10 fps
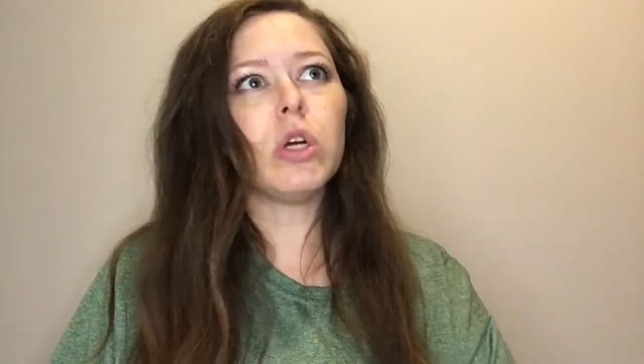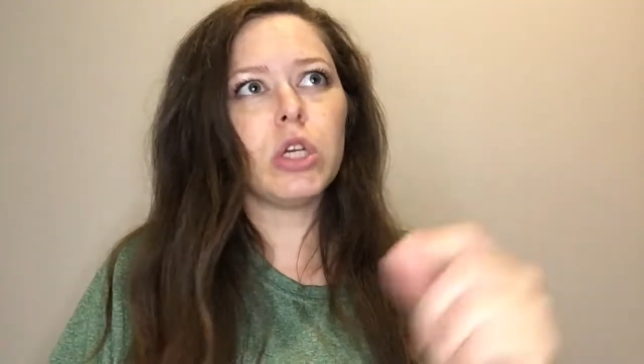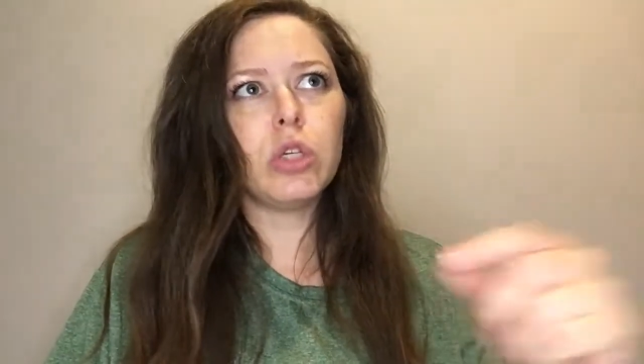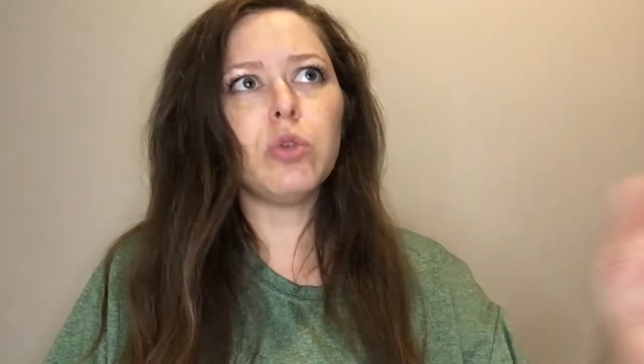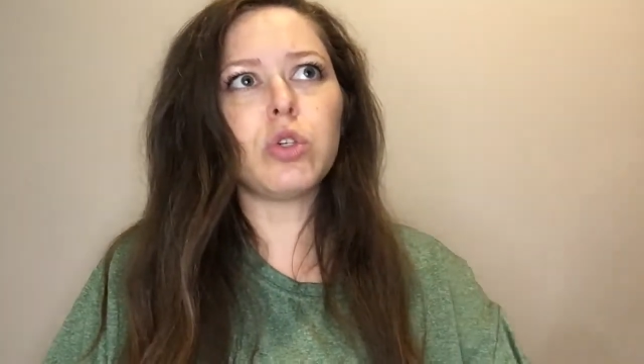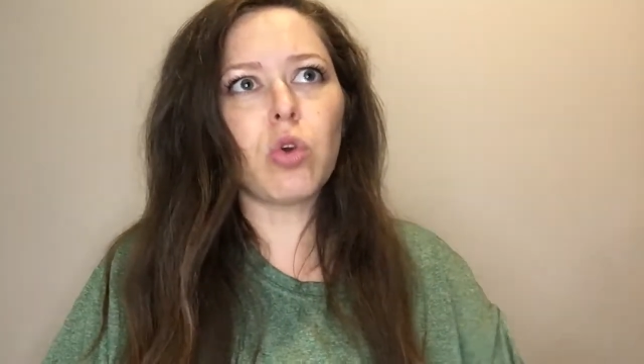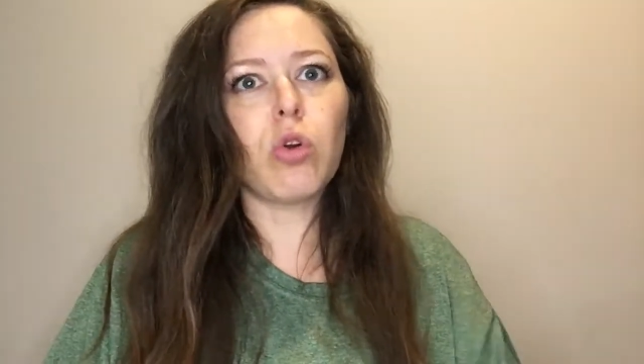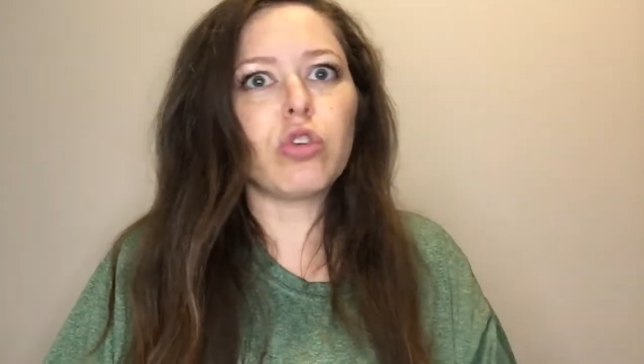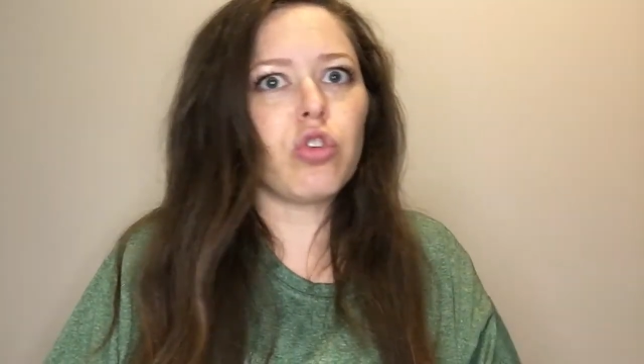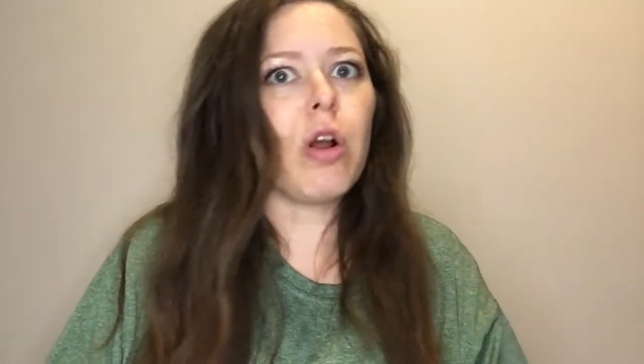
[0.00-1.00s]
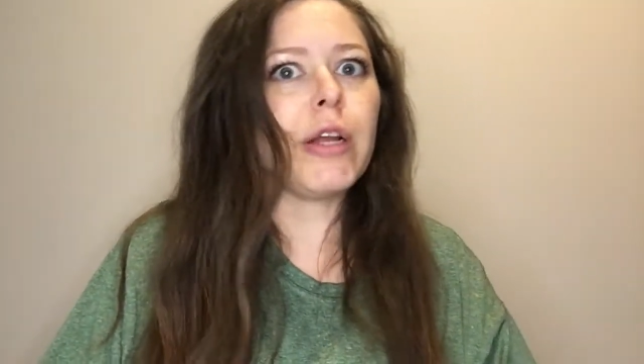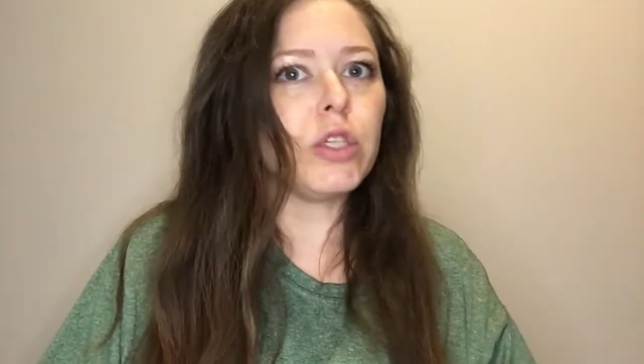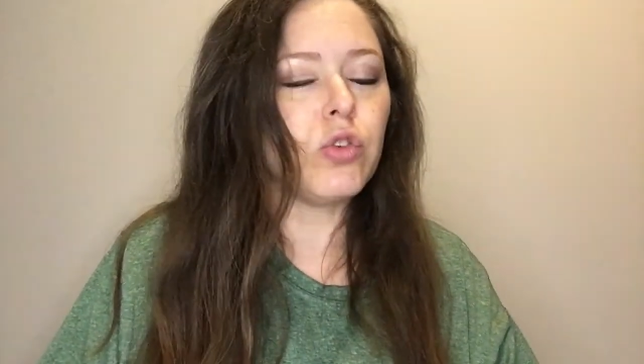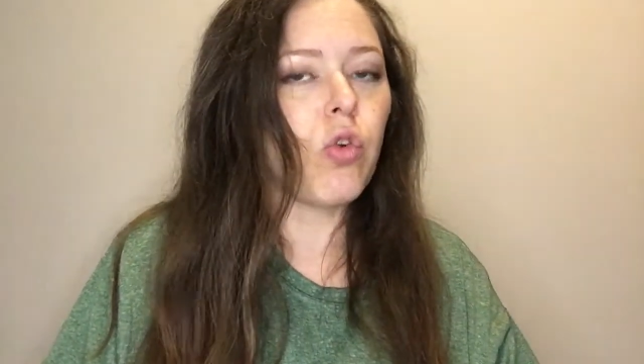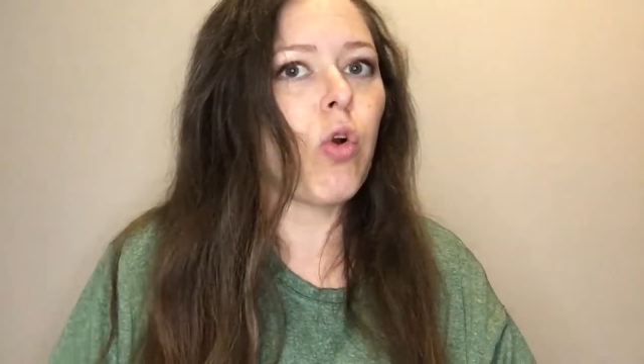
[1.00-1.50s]
you start trying to
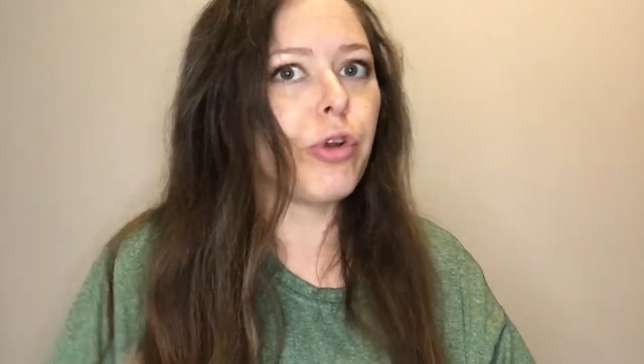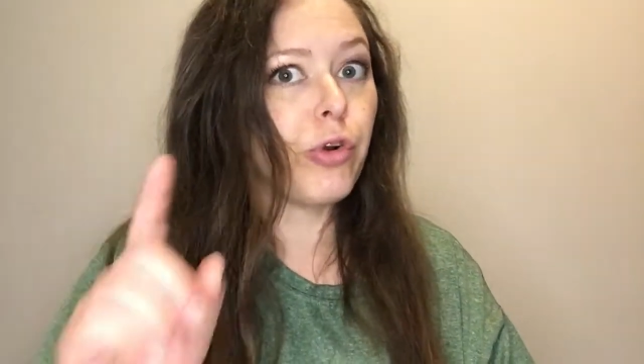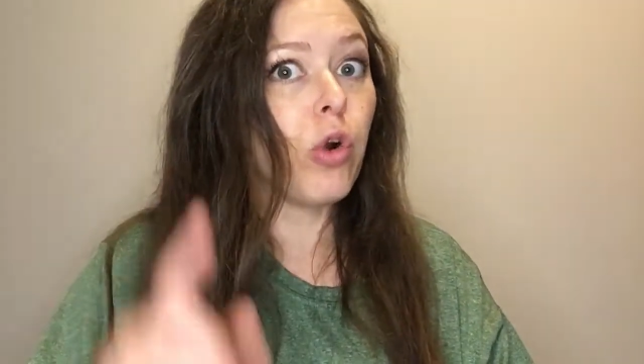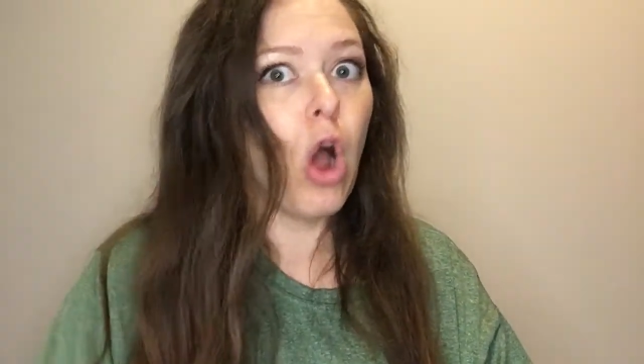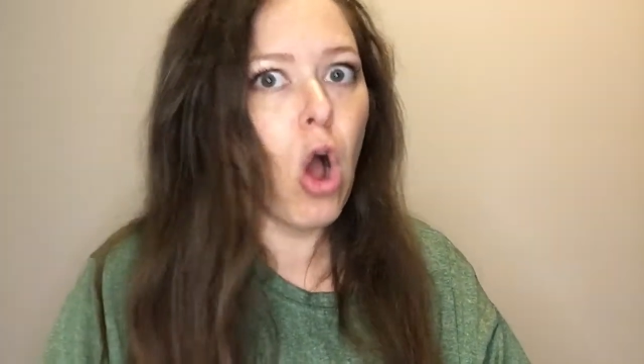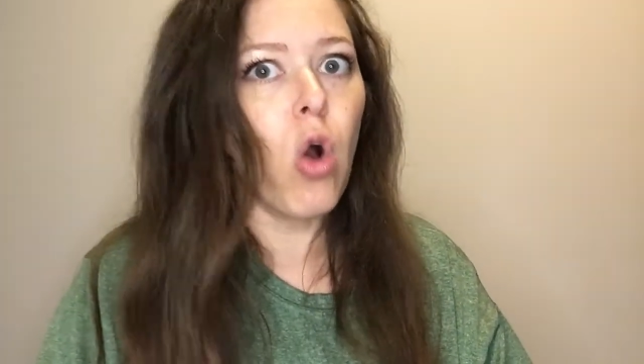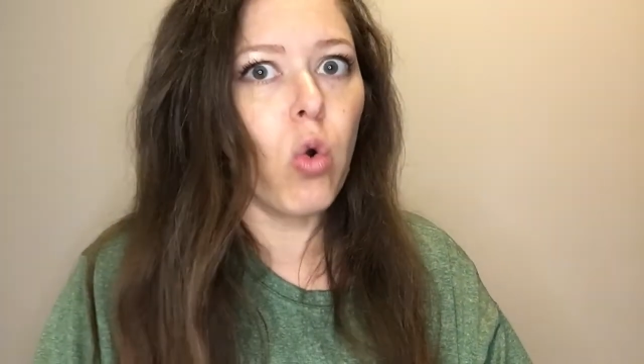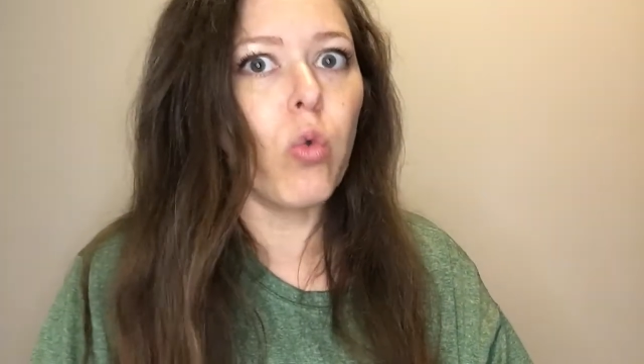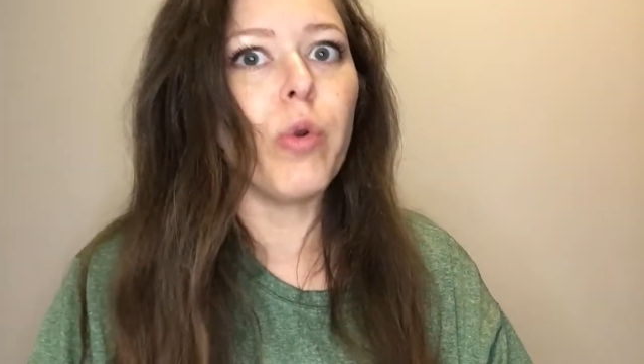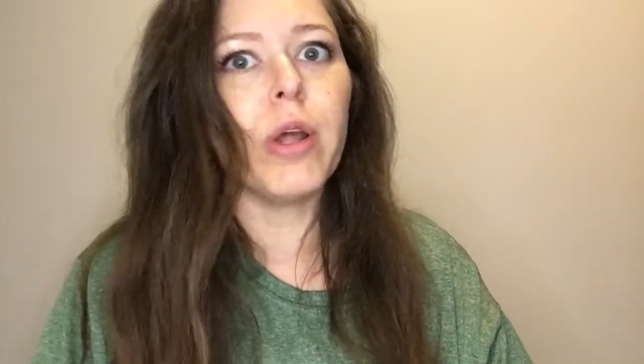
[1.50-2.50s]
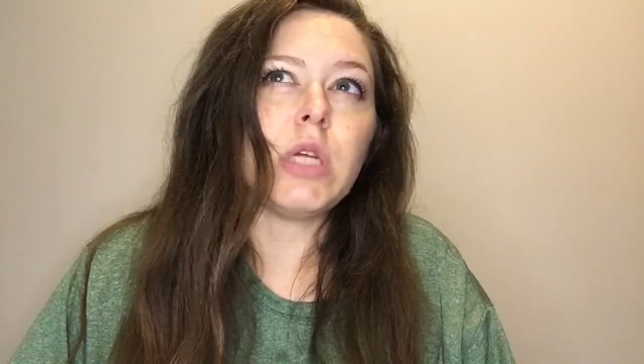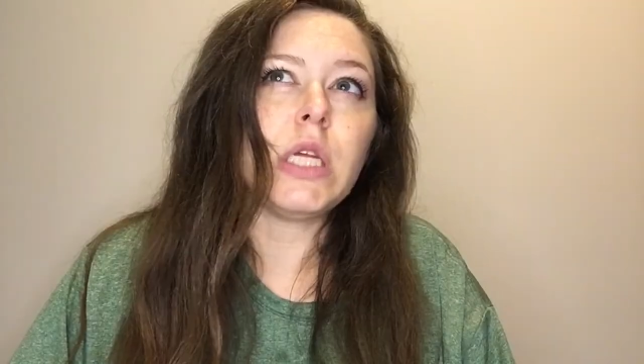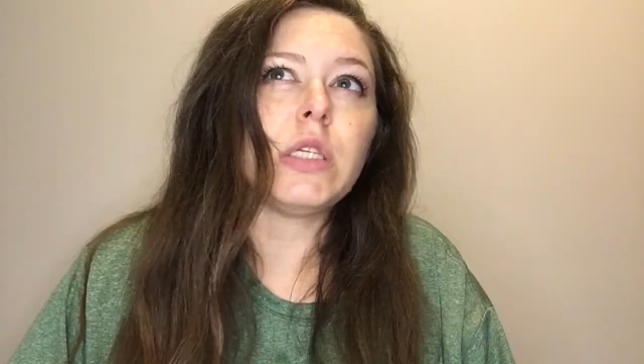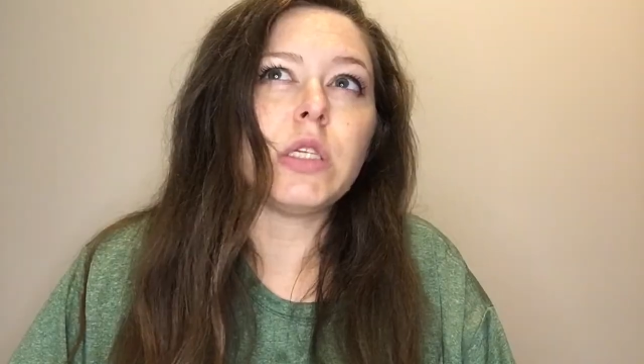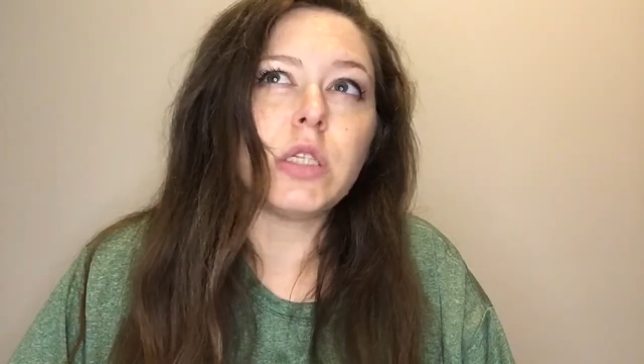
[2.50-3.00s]
draw your own.
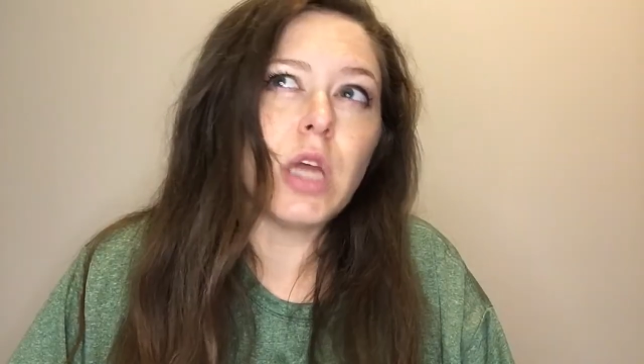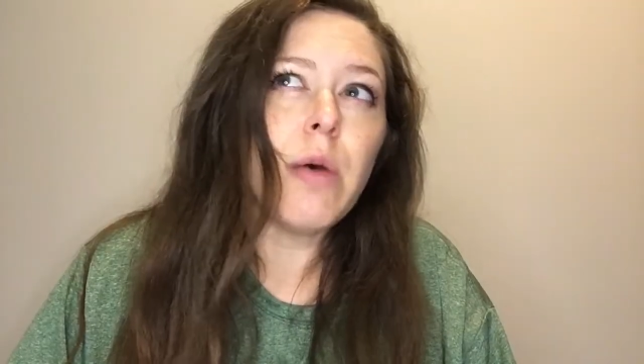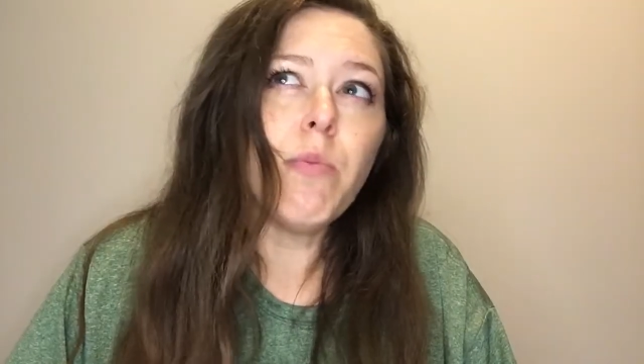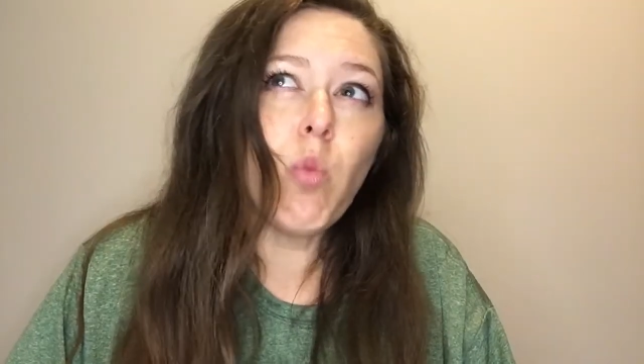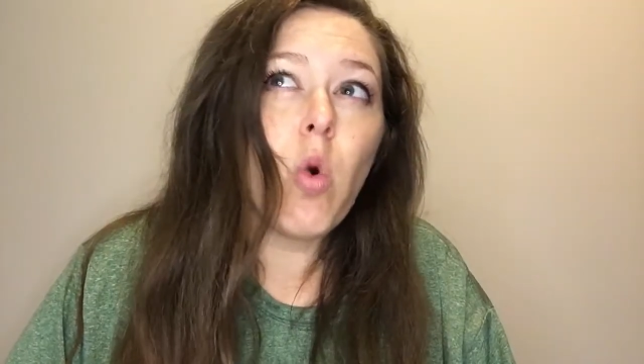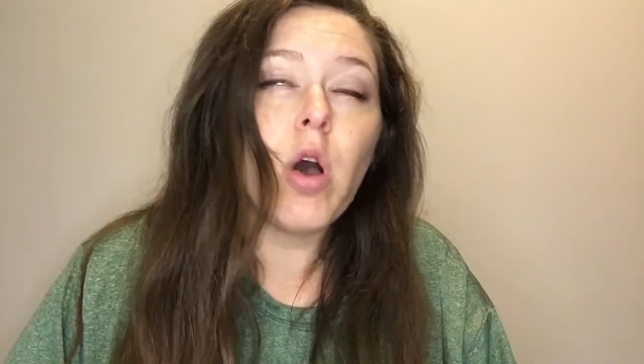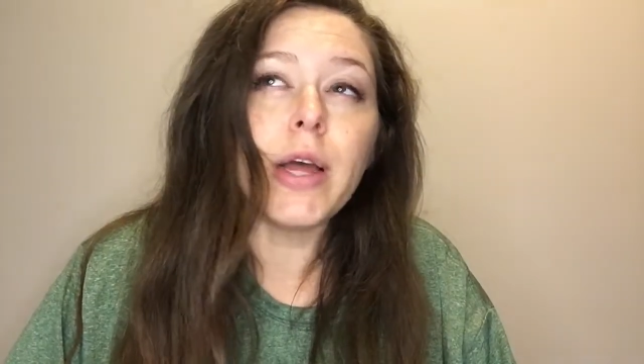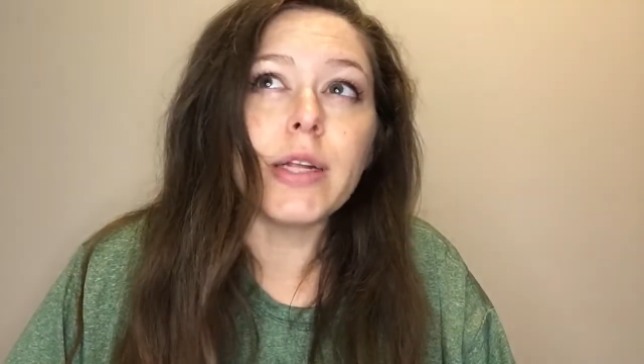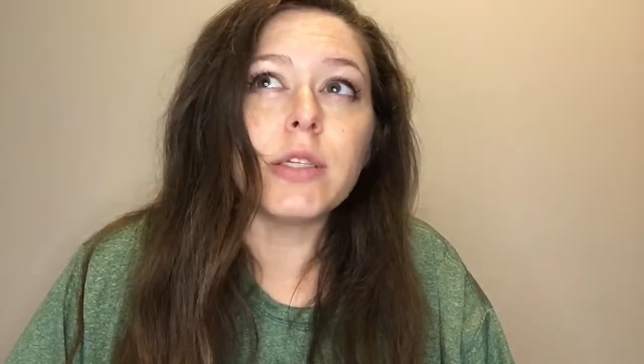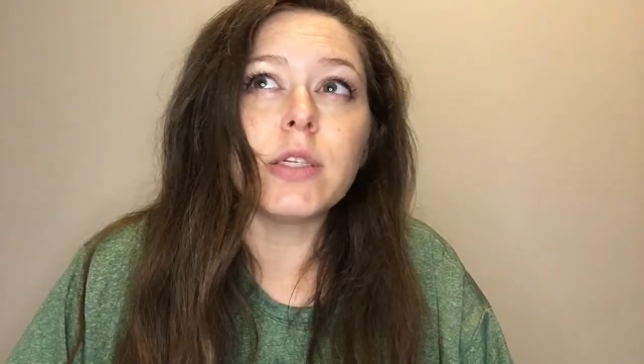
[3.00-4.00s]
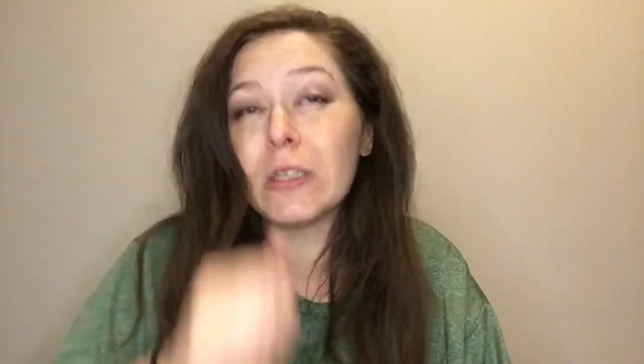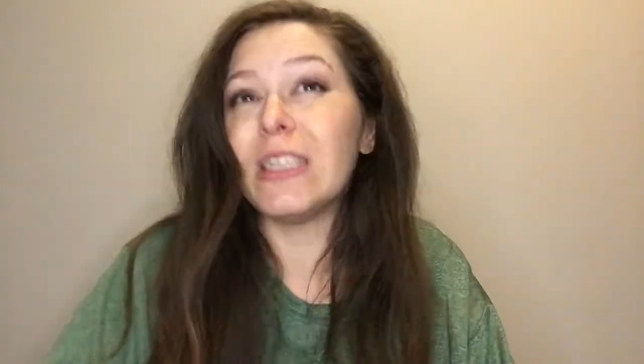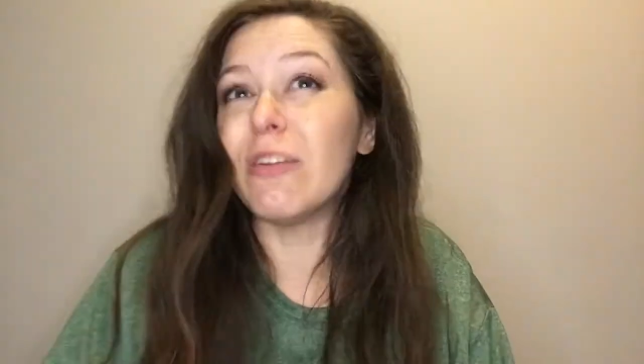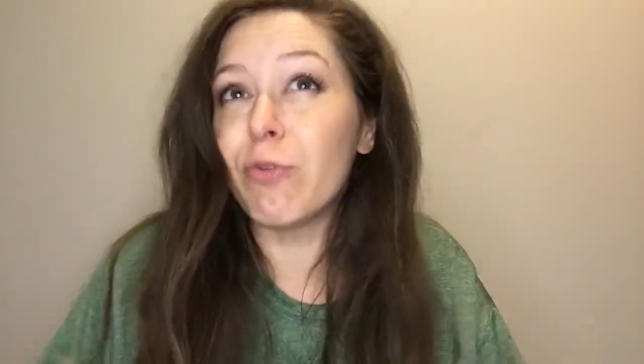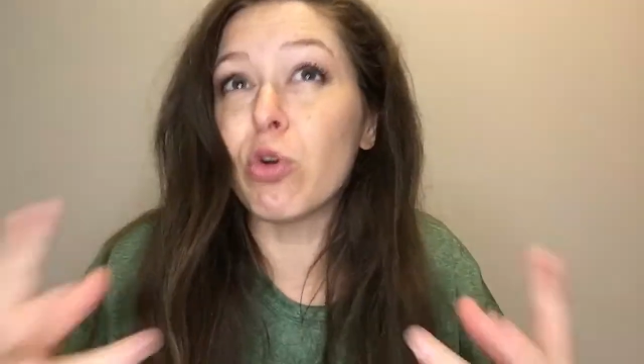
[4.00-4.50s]
It's somewhat
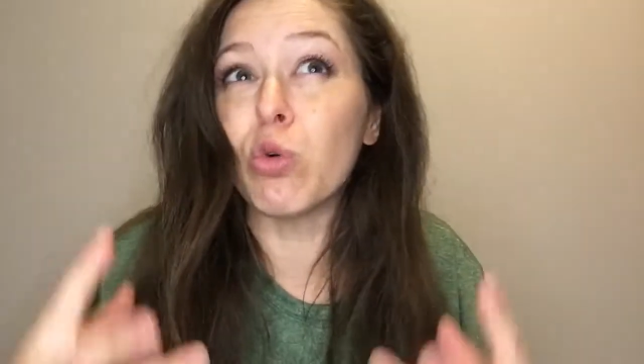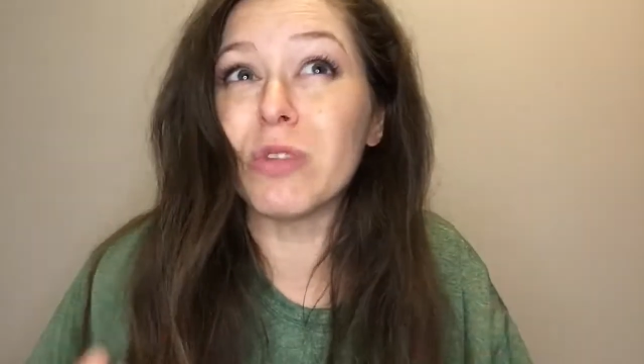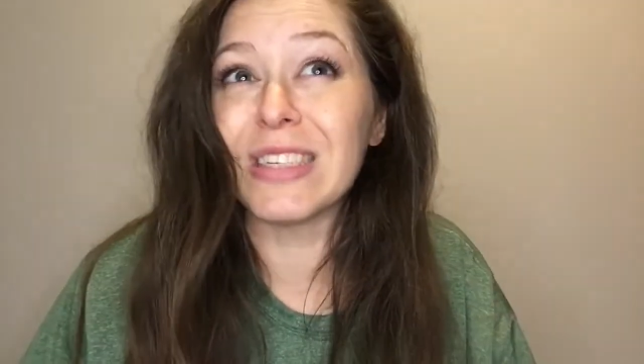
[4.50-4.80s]
difficult to